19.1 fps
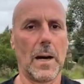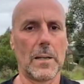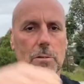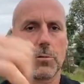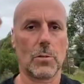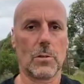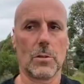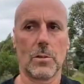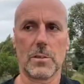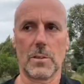
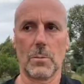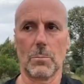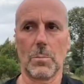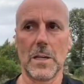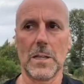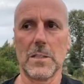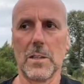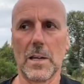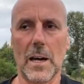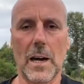Try not to
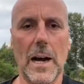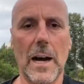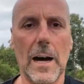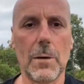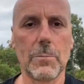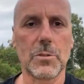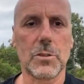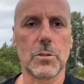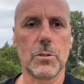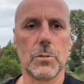bend your
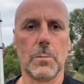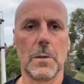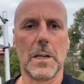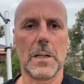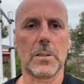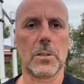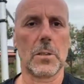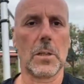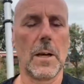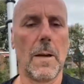arms too
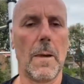much,